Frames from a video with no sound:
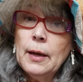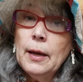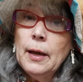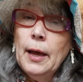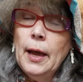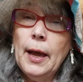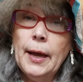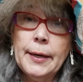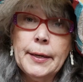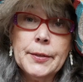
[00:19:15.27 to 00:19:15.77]

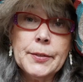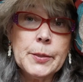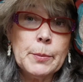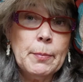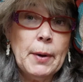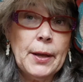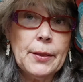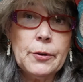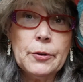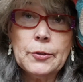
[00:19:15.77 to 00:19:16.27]
And his
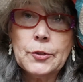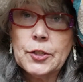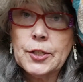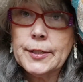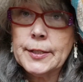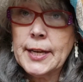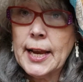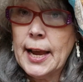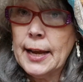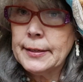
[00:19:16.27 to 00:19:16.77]
mother
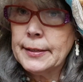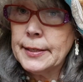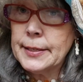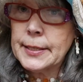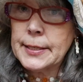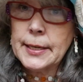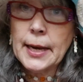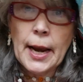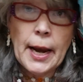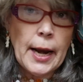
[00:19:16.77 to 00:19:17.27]
just had to
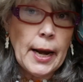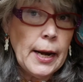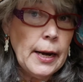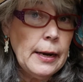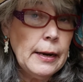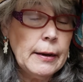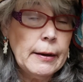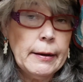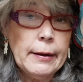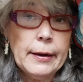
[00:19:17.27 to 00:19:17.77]
say,
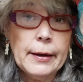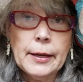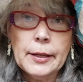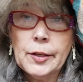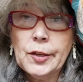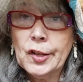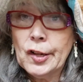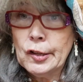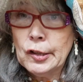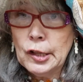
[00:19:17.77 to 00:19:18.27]

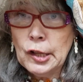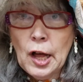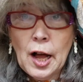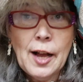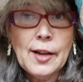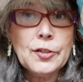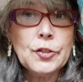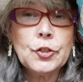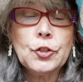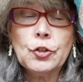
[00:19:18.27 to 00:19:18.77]
"You
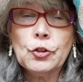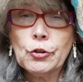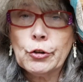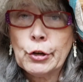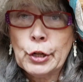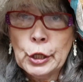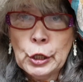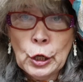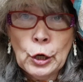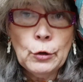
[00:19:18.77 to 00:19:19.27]
lost your
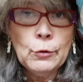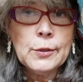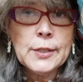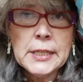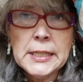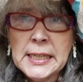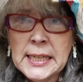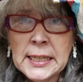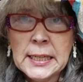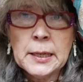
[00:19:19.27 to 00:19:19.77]
clothes
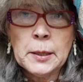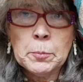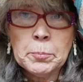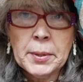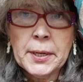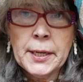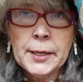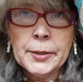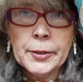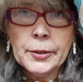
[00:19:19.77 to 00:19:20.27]
again,
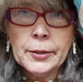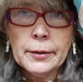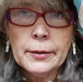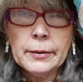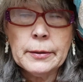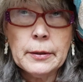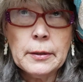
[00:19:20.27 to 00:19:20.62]
Peter."